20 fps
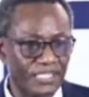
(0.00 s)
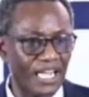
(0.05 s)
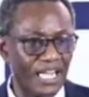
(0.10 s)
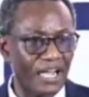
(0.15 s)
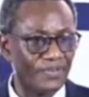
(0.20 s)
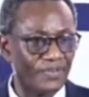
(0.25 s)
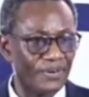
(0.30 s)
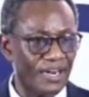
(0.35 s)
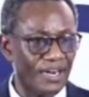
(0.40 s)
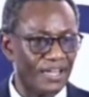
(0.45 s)

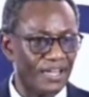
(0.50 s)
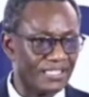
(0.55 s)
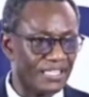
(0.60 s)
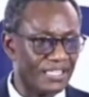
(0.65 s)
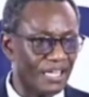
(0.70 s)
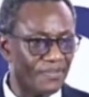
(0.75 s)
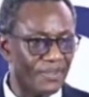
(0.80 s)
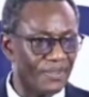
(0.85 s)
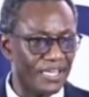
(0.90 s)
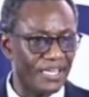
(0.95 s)
ground staff
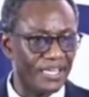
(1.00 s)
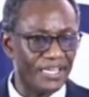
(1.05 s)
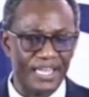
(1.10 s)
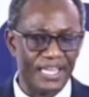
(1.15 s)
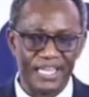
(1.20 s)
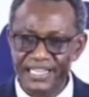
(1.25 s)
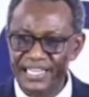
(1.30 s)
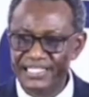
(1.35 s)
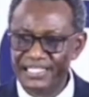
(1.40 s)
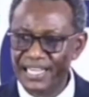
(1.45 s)
there and
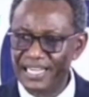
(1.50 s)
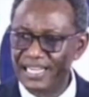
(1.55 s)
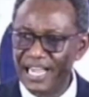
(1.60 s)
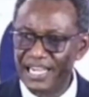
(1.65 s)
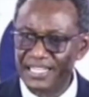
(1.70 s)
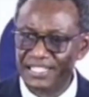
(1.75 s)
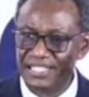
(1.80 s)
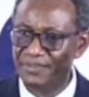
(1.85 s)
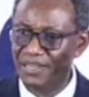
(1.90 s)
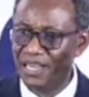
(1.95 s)
they started
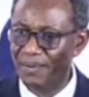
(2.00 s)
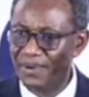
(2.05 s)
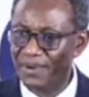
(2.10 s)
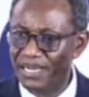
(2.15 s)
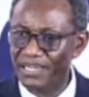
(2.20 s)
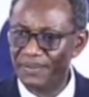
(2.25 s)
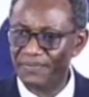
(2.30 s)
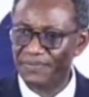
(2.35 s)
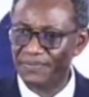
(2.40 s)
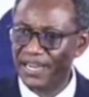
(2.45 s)
asking me about
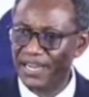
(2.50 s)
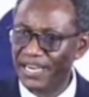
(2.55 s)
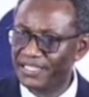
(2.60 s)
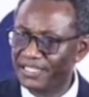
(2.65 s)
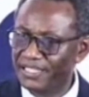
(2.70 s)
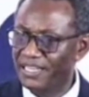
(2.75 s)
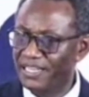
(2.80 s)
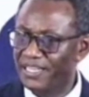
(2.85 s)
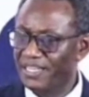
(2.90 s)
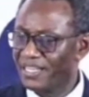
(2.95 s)
the flight
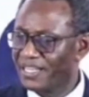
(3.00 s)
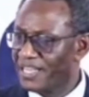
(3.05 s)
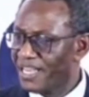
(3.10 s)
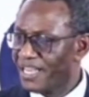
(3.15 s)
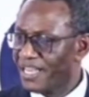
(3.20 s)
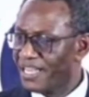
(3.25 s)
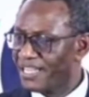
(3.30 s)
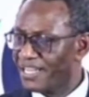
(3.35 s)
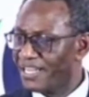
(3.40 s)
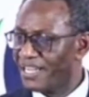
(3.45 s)
and
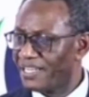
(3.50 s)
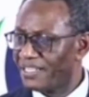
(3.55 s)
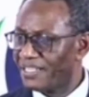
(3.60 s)
then i,